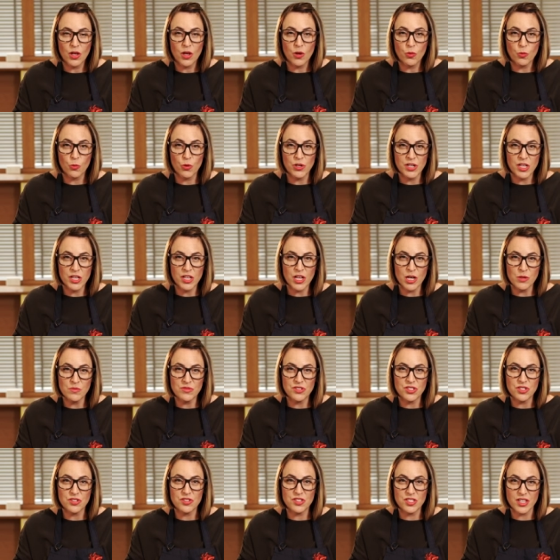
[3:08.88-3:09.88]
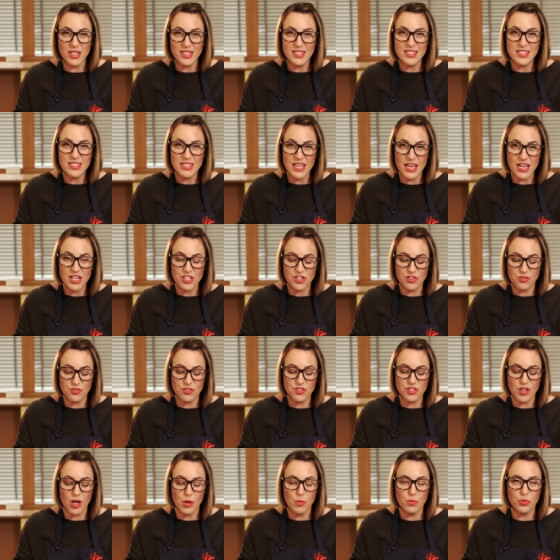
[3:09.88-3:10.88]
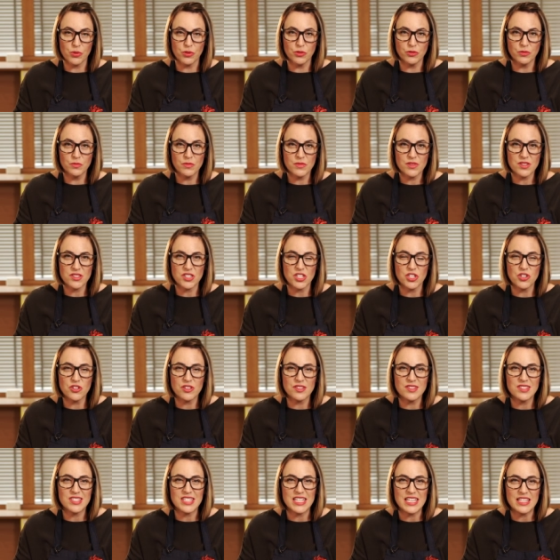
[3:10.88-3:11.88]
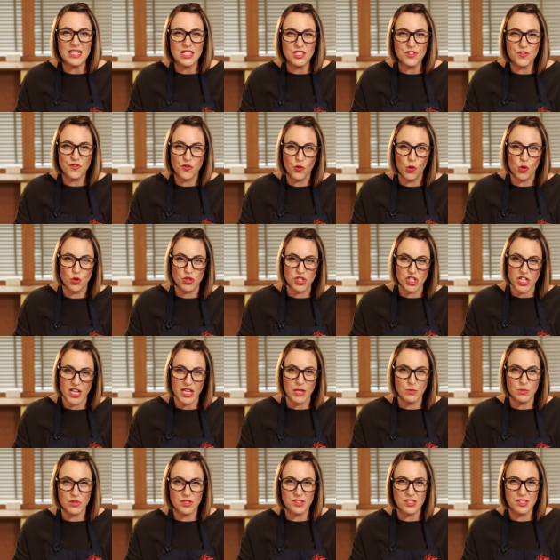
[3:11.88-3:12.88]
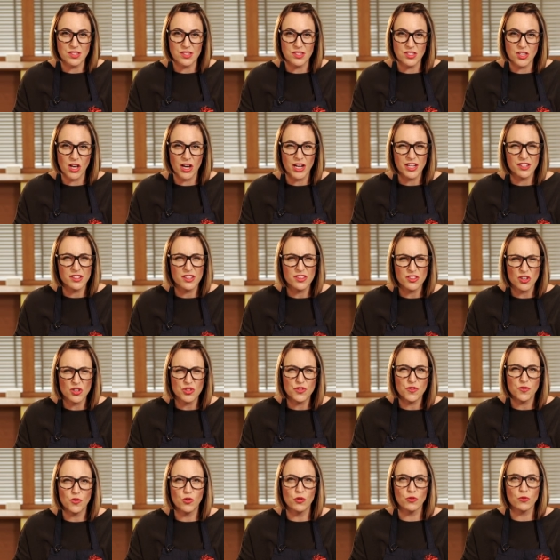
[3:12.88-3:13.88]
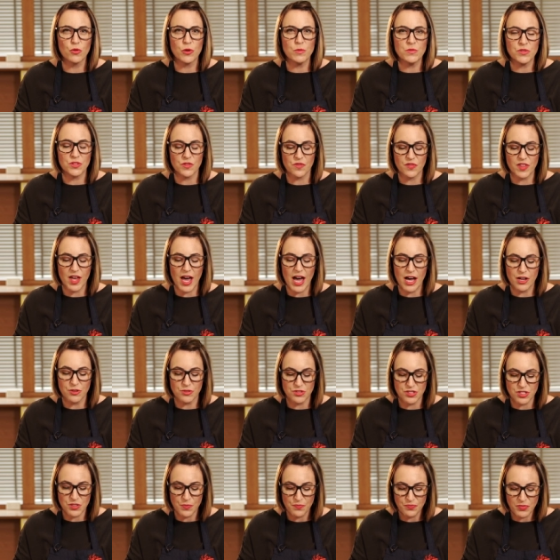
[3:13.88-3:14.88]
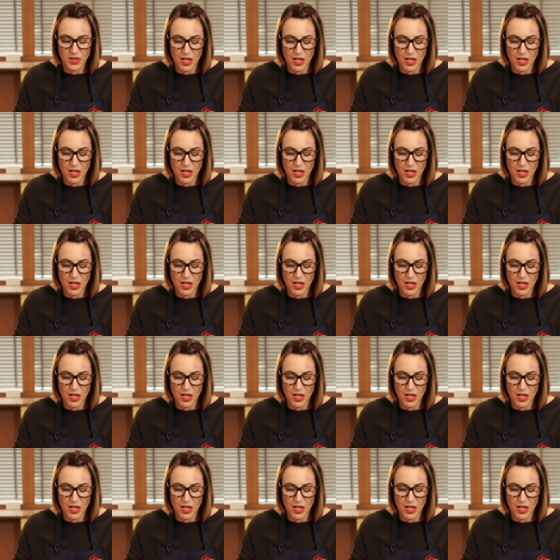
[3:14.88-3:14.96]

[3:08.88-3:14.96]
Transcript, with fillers: When you come to dissect your sample, so you can see these four chambers inside, those four rooms of the house,